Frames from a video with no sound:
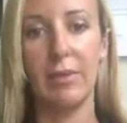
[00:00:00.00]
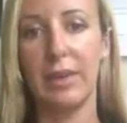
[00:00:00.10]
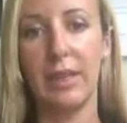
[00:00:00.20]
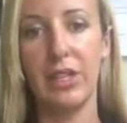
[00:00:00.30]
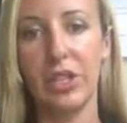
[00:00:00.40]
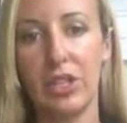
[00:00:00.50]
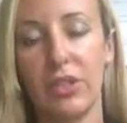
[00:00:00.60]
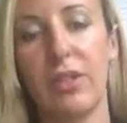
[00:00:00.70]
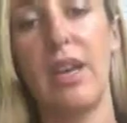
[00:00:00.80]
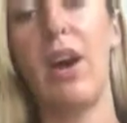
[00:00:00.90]
I mean, they should
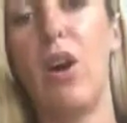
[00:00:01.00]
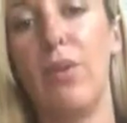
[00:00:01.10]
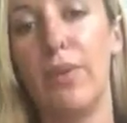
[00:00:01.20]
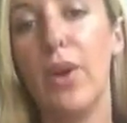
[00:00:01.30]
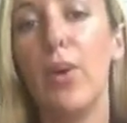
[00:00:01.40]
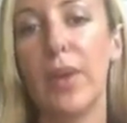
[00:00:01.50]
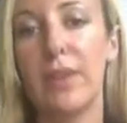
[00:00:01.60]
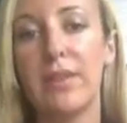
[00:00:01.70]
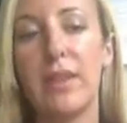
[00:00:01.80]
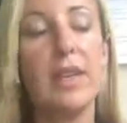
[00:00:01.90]
just all know
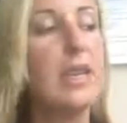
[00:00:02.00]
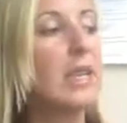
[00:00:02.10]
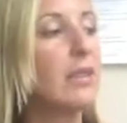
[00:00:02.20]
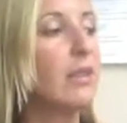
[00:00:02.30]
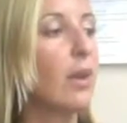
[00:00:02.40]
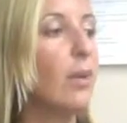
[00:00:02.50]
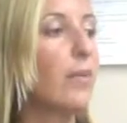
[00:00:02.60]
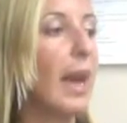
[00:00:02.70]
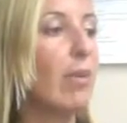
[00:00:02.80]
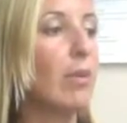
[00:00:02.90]
this. So
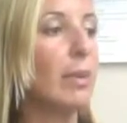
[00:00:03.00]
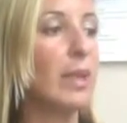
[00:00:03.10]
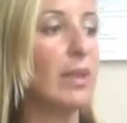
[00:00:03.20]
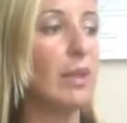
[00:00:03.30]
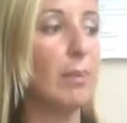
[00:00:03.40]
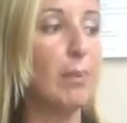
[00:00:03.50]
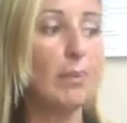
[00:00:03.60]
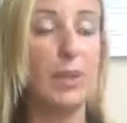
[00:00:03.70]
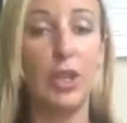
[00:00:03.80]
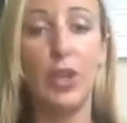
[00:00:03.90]
that would be
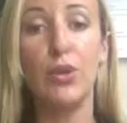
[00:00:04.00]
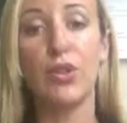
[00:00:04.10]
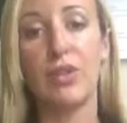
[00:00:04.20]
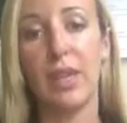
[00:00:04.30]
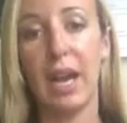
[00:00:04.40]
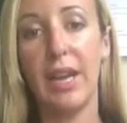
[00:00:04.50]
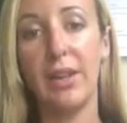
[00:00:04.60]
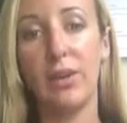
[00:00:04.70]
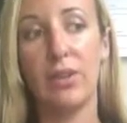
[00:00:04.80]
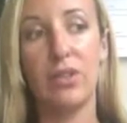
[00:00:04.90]
the hugest thing I
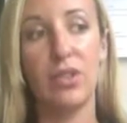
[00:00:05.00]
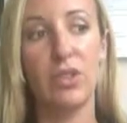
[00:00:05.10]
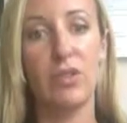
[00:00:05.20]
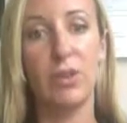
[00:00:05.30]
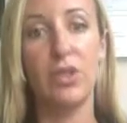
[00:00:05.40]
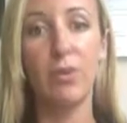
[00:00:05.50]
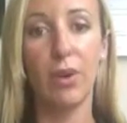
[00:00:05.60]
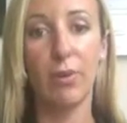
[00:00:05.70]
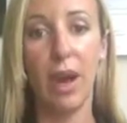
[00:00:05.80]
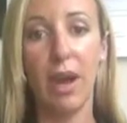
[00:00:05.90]
noticed just when you
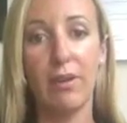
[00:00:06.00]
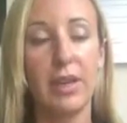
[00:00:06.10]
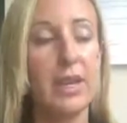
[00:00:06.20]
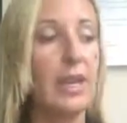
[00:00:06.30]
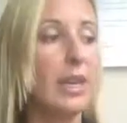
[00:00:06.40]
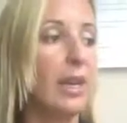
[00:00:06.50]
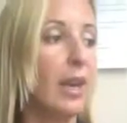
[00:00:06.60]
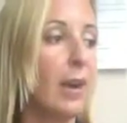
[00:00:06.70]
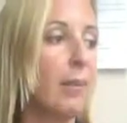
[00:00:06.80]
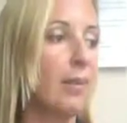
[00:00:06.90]
weren't around.
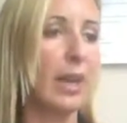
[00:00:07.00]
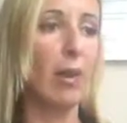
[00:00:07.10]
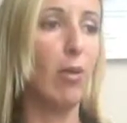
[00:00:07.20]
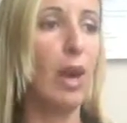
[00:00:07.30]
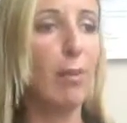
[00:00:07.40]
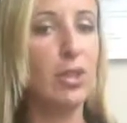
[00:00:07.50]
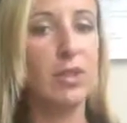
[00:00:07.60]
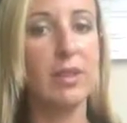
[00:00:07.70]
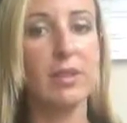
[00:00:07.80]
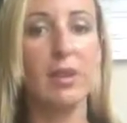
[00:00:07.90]
It's like, how much
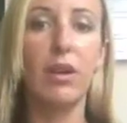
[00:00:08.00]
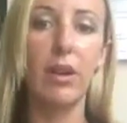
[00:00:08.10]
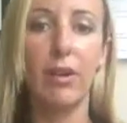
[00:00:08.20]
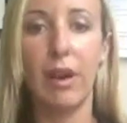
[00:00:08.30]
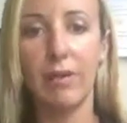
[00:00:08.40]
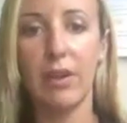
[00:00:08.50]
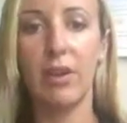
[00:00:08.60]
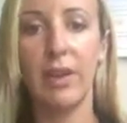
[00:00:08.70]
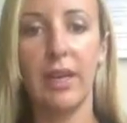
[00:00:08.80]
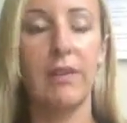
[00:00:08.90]
is this? Oh, I don't know. I have to
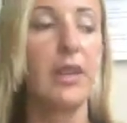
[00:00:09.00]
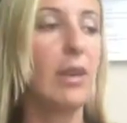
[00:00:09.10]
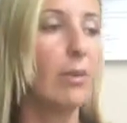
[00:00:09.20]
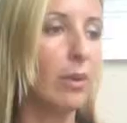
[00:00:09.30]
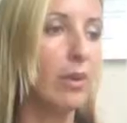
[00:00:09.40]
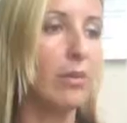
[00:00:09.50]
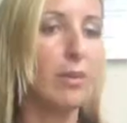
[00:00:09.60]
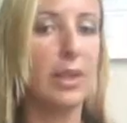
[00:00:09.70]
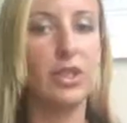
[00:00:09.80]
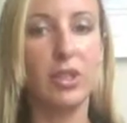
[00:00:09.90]
call Dave. Well,
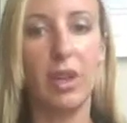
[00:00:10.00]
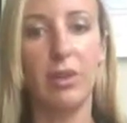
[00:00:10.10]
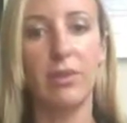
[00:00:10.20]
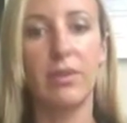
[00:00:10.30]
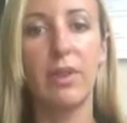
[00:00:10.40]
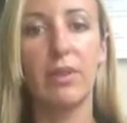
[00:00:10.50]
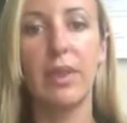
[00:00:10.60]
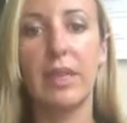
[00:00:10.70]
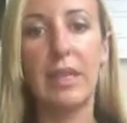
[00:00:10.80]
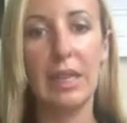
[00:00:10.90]
they should know. So
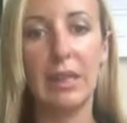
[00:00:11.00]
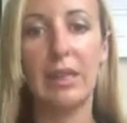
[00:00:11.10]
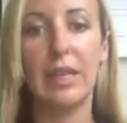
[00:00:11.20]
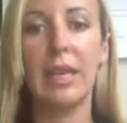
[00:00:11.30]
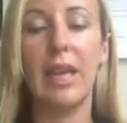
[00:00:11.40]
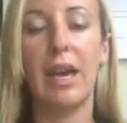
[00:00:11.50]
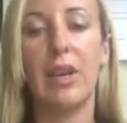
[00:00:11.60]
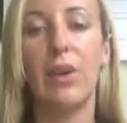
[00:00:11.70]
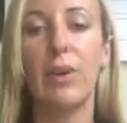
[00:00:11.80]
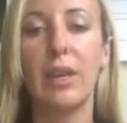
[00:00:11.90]
get that
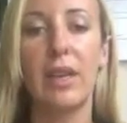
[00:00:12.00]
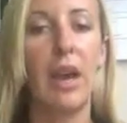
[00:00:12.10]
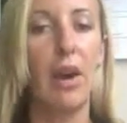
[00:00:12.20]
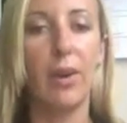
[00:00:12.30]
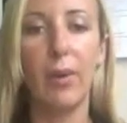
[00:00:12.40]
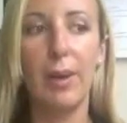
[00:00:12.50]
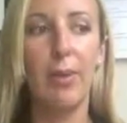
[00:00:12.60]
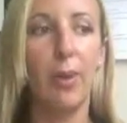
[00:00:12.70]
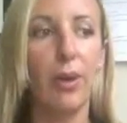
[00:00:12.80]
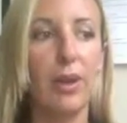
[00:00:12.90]
going on a
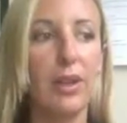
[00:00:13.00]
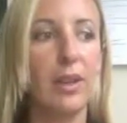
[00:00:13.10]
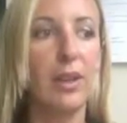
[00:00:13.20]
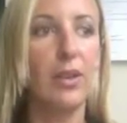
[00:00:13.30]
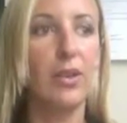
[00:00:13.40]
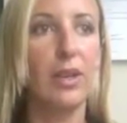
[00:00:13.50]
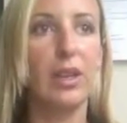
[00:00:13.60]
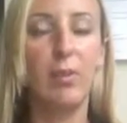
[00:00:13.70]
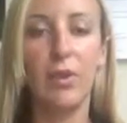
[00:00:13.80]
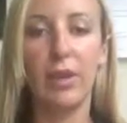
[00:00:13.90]
whiteboard, and you can
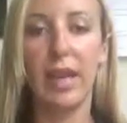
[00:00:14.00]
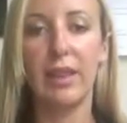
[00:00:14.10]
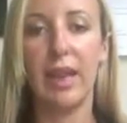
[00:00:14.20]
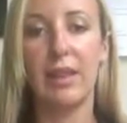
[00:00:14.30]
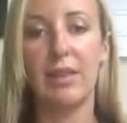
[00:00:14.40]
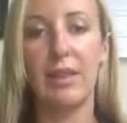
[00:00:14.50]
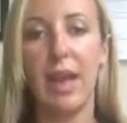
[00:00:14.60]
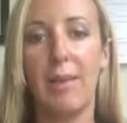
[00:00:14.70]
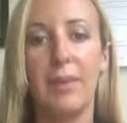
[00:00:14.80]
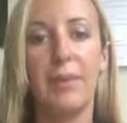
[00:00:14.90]
communicate that to
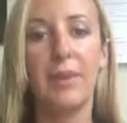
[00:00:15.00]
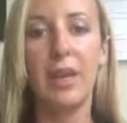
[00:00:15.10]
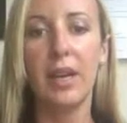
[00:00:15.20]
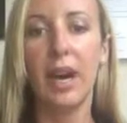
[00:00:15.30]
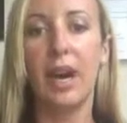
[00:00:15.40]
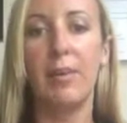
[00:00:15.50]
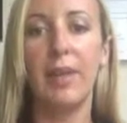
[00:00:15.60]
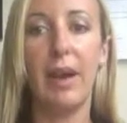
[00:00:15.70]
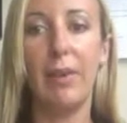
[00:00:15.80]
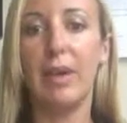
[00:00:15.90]
them.
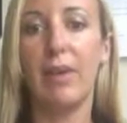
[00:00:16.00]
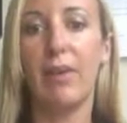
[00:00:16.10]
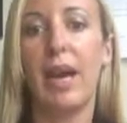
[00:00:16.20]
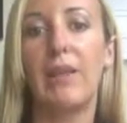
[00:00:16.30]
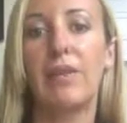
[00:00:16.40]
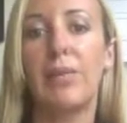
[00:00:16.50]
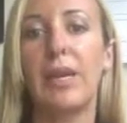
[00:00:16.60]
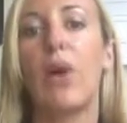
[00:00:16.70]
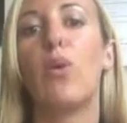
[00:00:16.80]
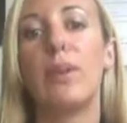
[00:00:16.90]
And that way they don't have to
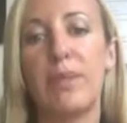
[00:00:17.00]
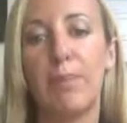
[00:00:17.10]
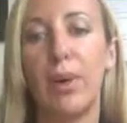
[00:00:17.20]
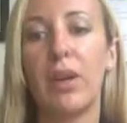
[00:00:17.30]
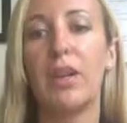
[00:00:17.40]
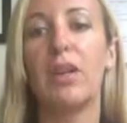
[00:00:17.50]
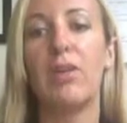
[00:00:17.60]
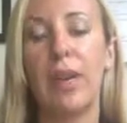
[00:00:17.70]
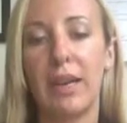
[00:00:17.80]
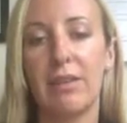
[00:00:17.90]
be always bugging
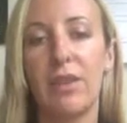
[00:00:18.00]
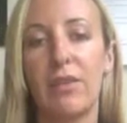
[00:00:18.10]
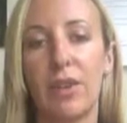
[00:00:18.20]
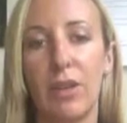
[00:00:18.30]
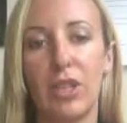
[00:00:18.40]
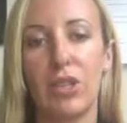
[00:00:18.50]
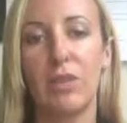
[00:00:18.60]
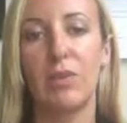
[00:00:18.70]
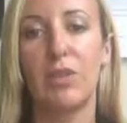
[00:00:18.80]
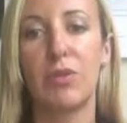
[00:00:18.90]
you and asking you for
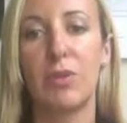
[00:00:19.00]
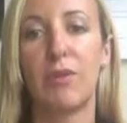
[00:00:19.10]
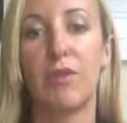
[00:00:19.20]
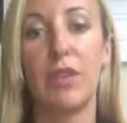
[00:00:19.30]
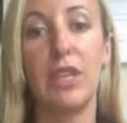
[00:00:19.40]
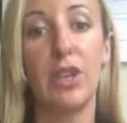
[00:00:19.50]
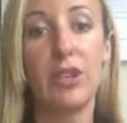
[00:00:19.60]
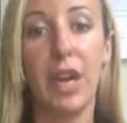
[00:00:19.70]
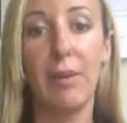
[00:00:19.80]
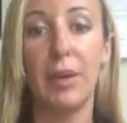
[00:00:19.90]
questions, which will free your
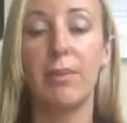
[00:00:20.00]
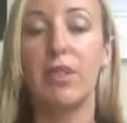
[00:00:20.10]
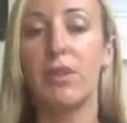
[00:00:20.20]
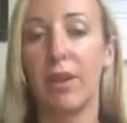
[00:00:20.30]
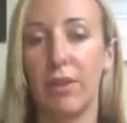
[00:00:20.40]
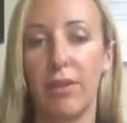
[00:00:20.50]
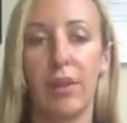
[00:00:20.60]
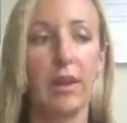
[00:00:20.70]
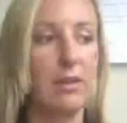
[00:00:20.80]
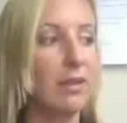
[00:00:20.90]
time up to do other
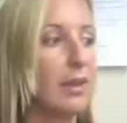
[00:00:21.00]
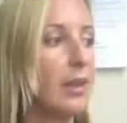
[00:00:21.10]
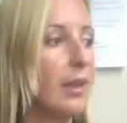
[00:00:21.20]
things.